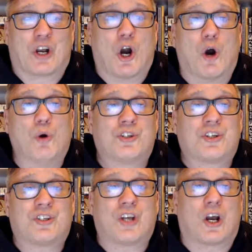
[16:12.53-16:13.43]

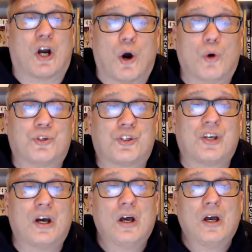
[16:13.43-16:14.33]
coast-to-coast
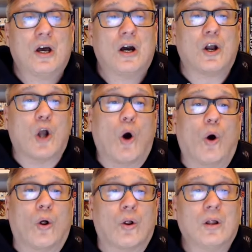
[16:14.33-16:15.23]

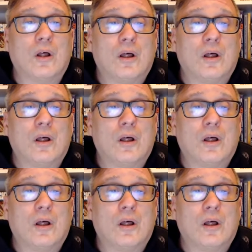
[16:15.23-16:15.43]
goal